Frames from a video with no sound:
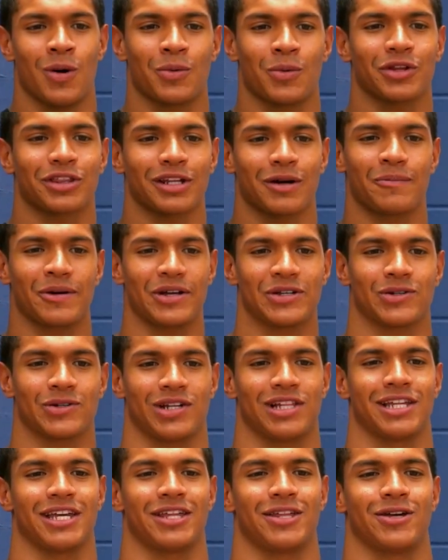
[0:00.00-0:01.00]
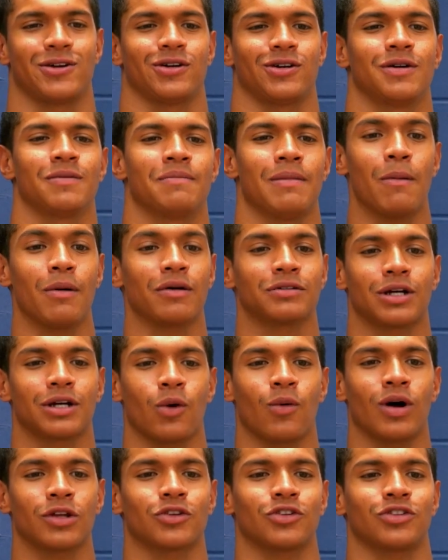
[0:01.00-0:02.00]
the delivery style,
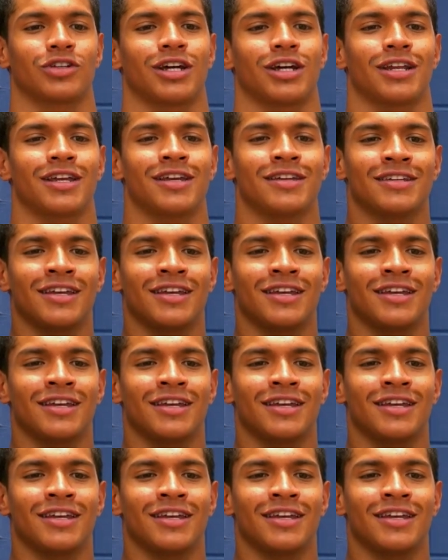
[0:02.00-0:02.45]
how